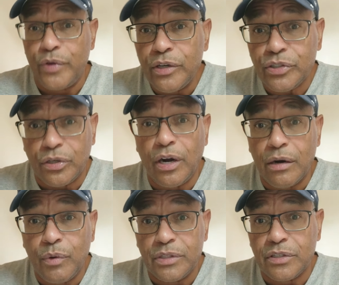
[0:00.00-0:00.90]
He'll
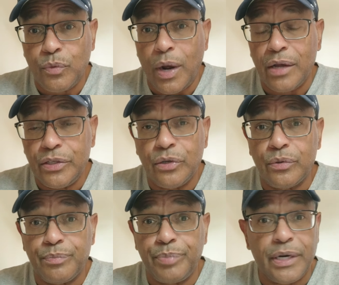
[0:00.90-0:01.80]
start once in a while,
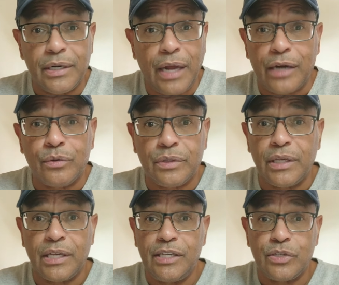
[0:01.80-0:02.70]
but I don't
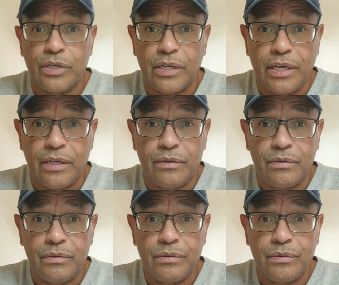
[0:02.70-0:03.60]
think he's going to get,
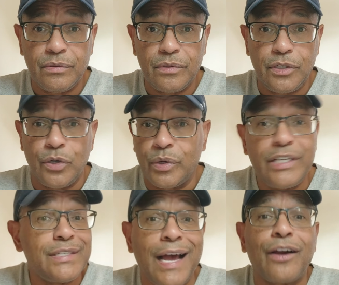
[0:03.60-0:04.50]

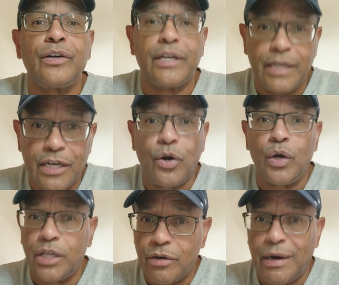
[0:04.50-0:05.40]
he's not going to get
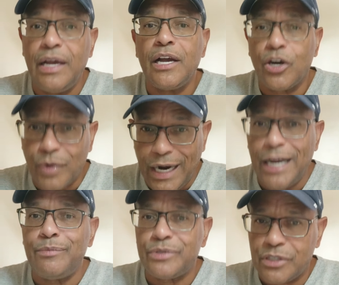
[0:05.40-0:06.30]
all of Grimes.
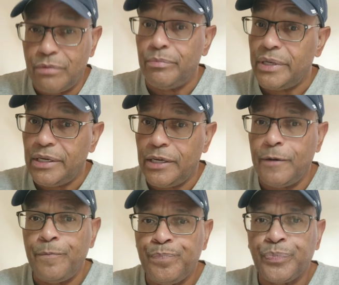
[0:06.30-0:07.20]
Grimes, to
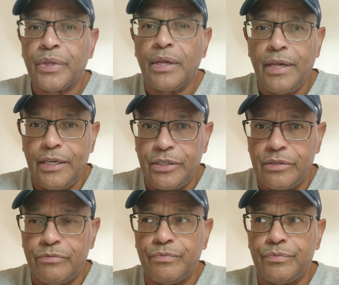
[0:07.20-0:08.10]
me,
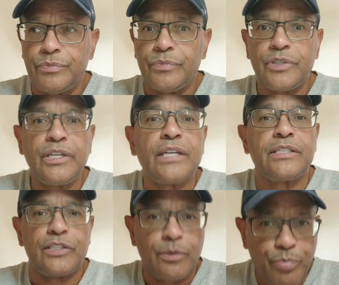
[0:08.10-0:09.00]
is
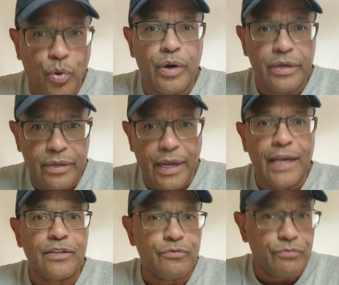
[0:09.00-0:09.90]
just as important
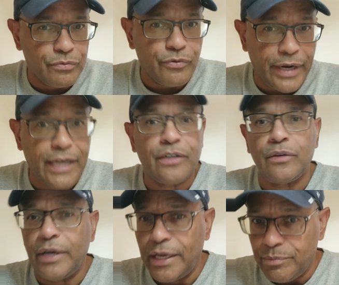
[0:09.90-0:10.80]
as
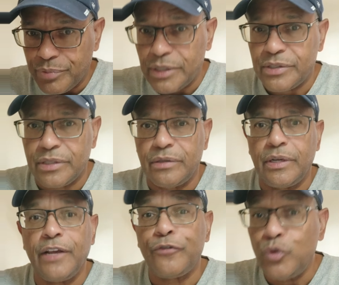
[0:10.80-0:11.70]
Randall and Brunson,
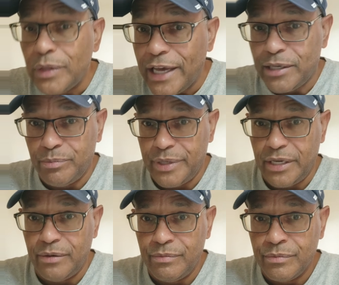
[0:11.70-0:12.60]
if you let him
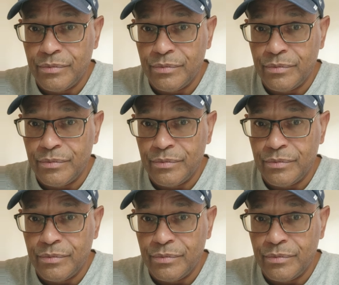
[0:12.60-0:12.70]
be.